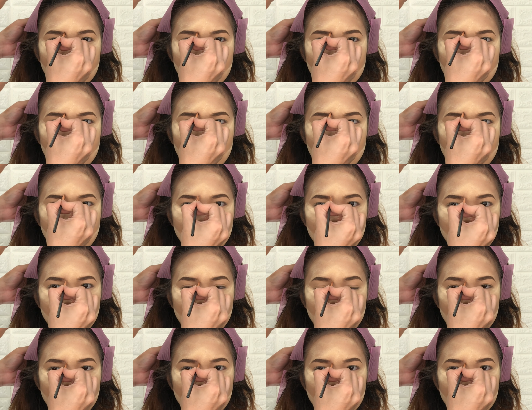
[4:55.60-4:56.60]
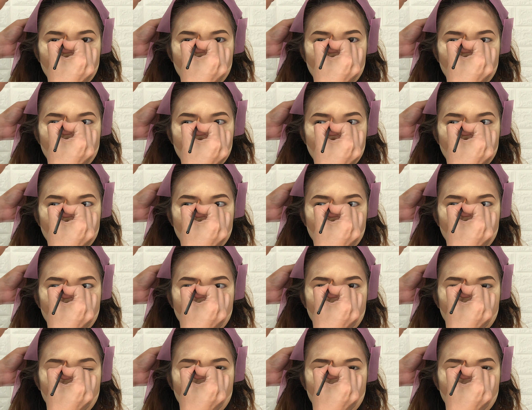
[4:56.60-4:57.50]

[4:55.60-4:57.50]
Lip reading: [no speech]